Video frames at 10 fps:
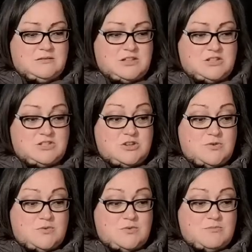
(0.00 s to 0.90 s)
The
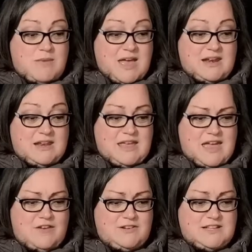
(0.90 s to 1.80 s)
two men
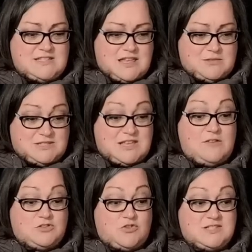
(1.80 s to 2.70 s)
carefully sat
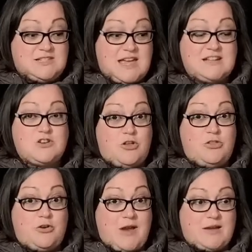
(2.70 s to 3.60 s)
themselves cross-legged on
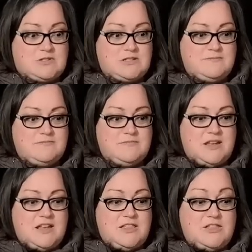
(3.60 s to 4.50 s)
the ground.
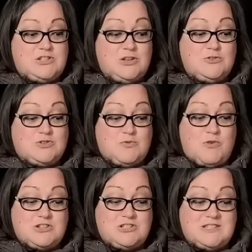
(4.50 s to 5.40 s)
The children
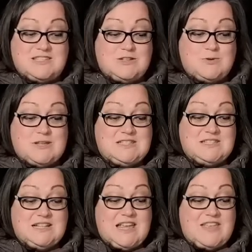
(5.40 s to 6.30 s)
watched
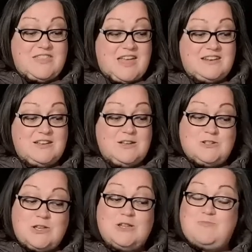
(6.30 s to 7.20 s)
disinterestedly and then
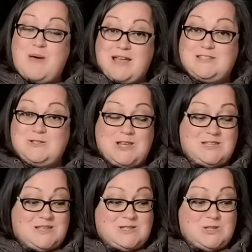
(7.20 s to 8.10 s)
turned back to
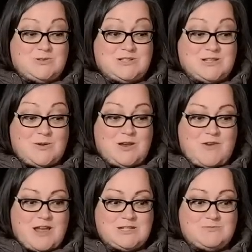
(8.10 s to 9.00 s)
Jesus, who slowly
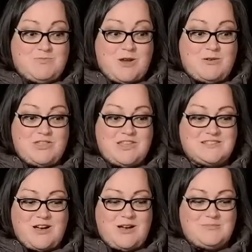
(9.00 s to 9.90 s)
raised both
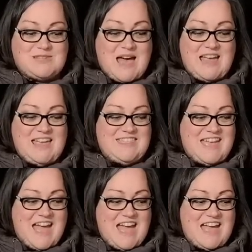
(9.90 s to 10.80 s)
his arms high in the
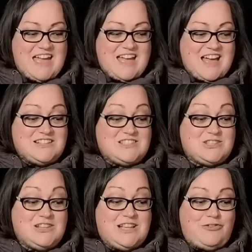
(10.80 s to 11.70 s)
air and
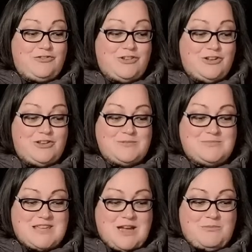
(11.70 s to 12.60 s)
suddenly flung
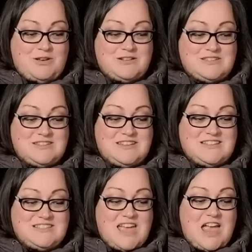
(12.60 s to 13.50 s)
them downward,
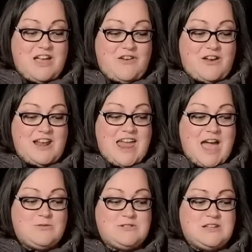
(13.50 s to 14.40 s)
saying a very
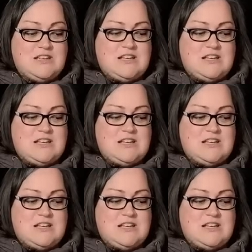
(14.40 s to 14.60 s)
loud